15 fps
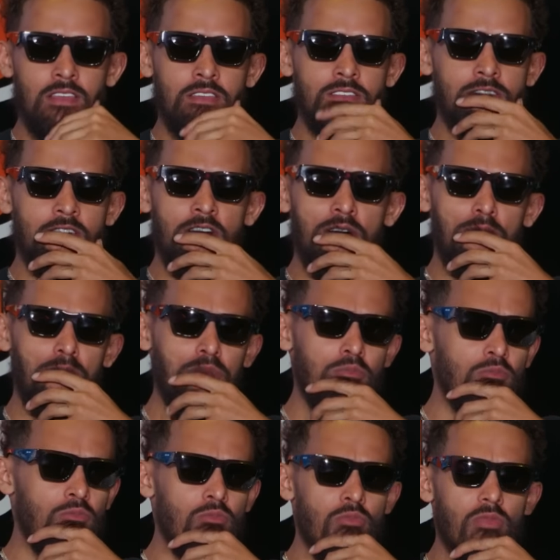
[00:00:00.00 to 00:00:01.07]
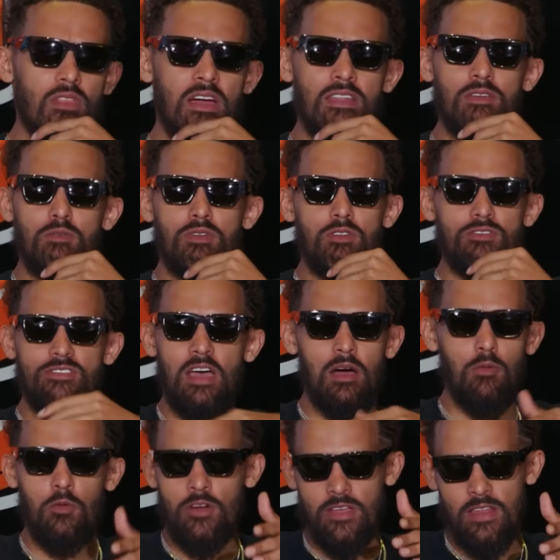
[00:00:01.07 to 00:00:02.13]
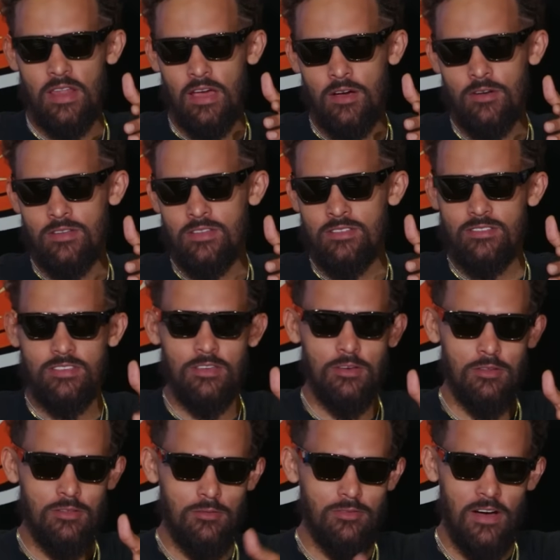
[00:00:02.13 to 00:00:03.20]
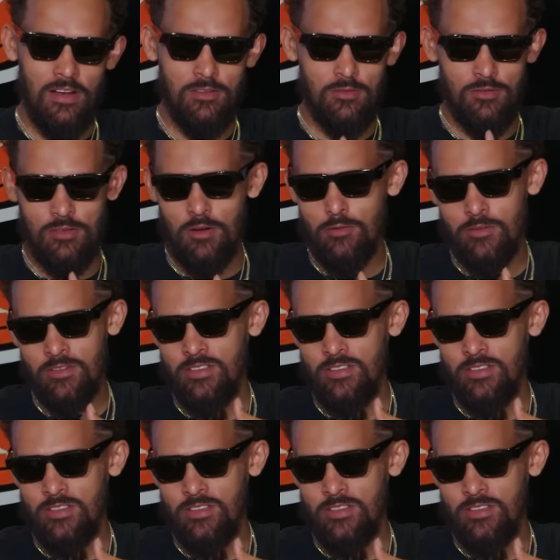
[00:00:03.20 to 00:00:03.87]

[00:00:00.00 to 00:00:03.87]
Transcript: And so I didn't want to stop working out until the finals was over,